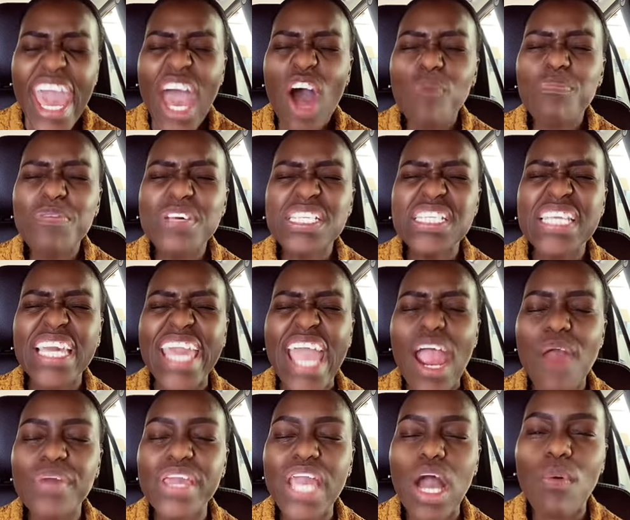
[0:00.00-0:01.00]
Help us to
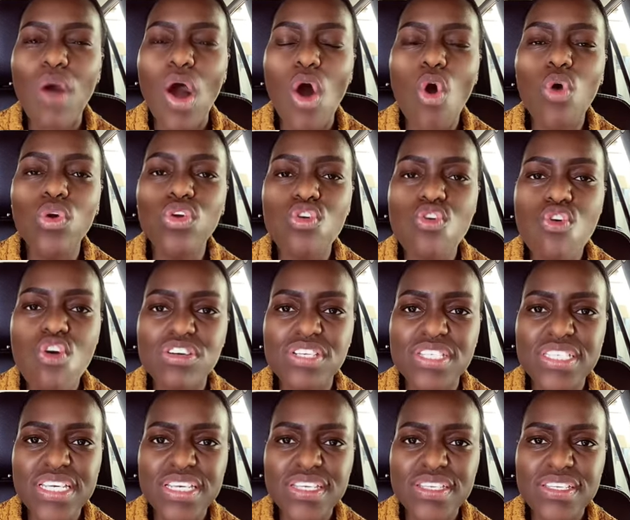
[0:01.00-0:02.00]
carry our own
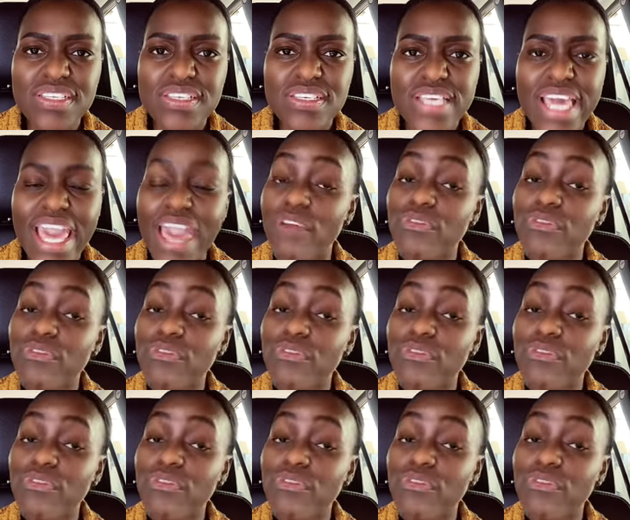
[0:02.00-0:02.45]
crosses.